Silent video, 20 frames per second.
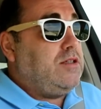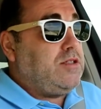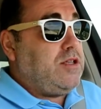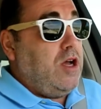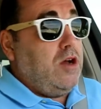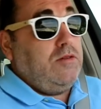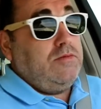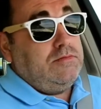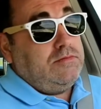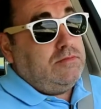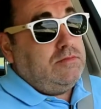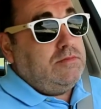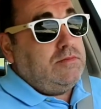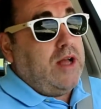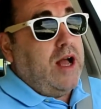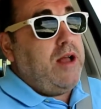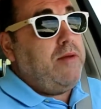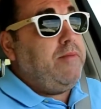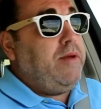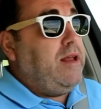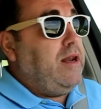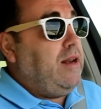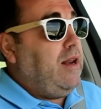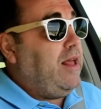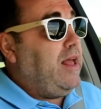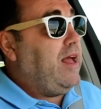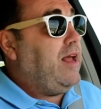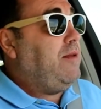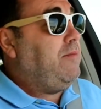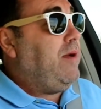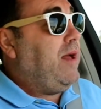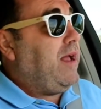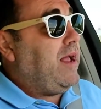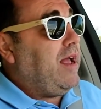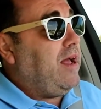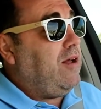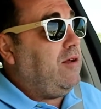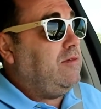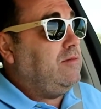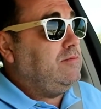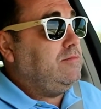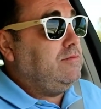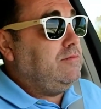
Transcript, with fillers: So I immediately had it back out.